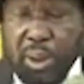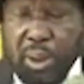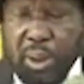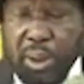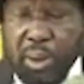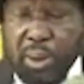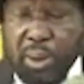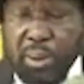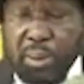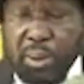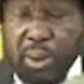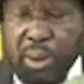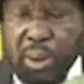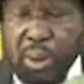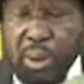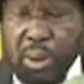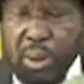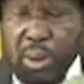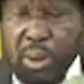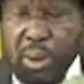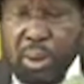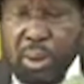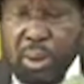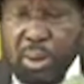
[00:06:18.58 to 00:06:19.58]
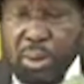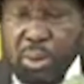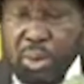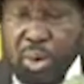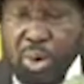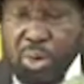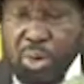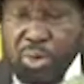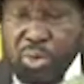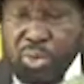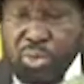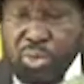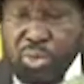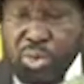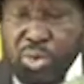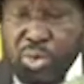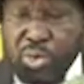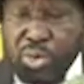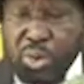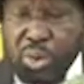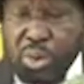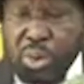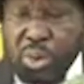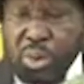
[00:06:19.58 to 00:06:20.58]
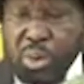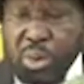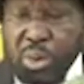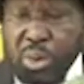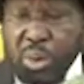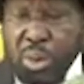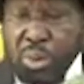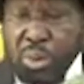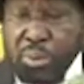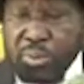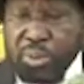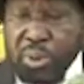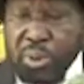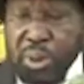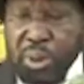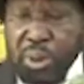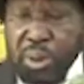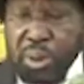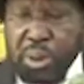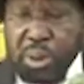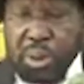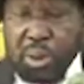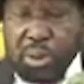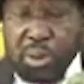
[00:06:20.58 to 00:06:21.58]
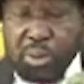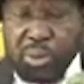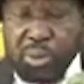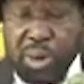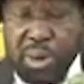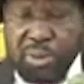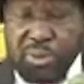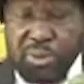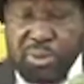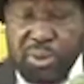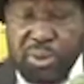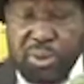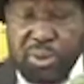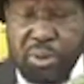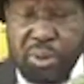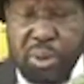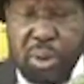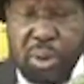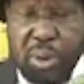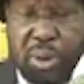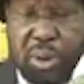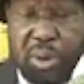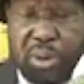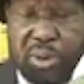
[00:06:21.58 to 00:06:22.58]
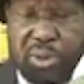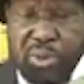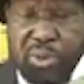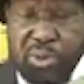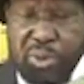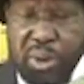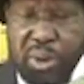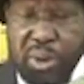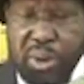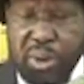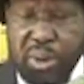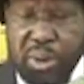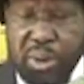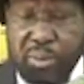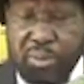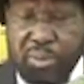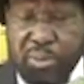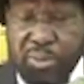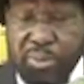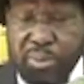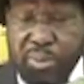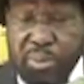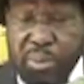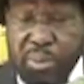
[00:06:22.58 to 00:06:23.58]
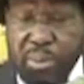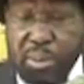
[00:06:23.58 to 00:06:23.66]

and the uh, constitution of the transitional legislative